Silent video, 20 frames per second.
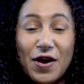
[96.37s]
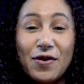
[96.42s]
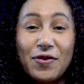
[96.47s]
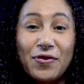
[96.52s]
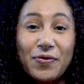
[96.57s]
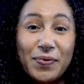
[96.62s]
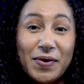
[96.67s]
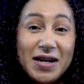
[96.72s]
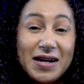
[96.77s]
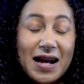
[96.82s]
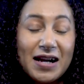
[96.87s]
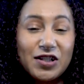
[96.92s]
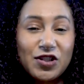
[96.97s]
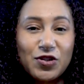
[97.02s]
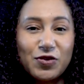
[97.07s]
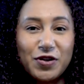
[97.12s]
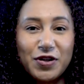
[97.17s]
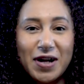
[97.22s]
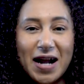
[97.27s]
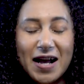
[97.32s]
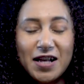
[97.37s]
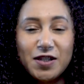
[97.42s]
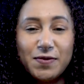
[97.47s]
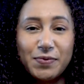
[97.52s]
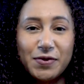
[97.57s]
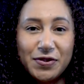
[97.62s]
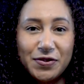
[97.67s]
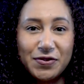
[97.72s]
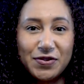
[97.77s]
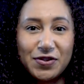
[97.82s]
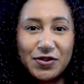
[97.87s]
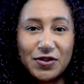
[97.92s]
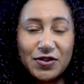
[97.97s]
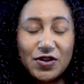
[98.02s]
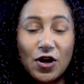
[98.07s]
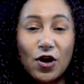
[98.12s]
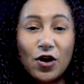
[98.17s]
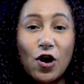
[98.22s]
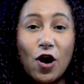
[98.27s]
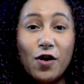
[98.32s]
three natural gas producers
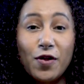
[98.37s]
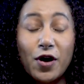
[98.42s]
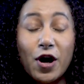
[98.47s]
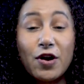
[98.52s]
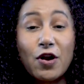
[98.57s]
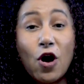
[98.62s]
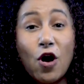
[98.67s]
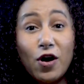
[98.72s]
are calling on